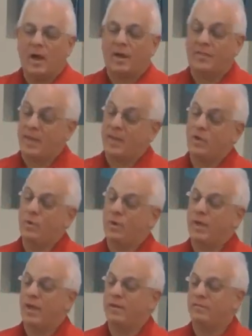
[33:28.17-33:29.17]
I thank you
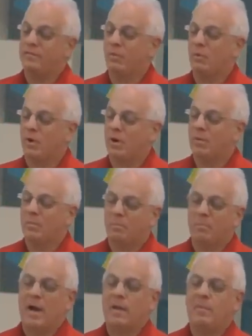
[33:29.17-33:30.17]
again for
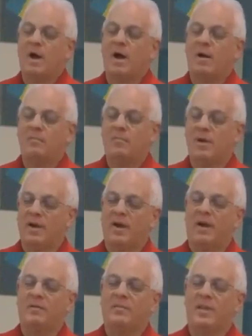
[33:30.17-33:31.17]
my mom
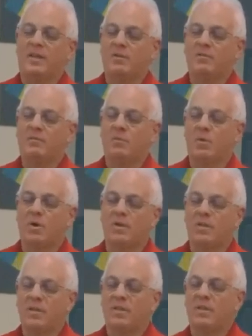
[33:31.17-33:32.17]
I thank you for
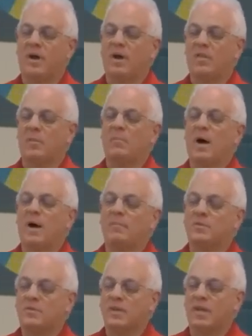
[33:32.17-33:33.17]
the other
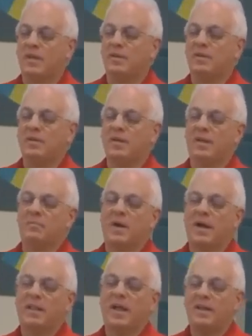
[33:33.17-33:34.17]
moms in, in
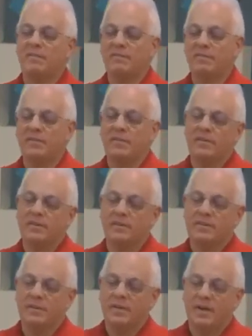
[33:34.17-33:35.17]
my life,
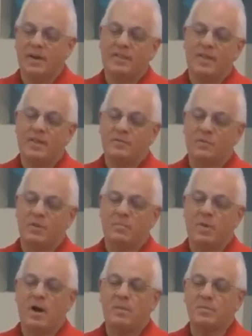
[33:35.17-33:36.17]
and I thank you for the
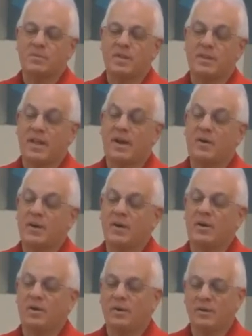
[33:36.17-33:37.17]
moms that, that are
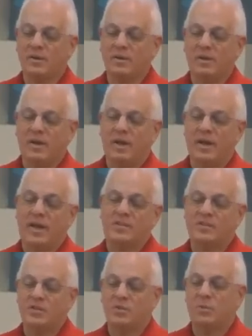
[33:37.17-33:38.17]
here. I
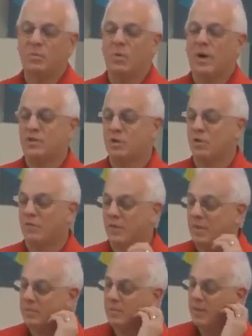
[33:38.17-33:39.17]
ask that you would watch over
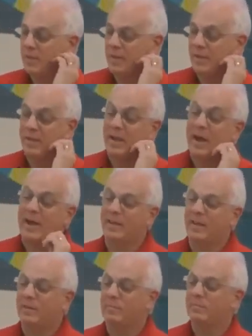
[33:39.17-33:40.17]
them,
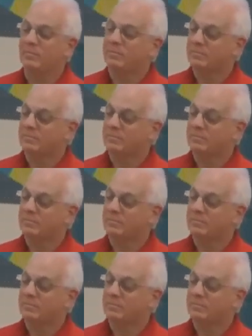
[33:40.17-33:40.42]
guide them,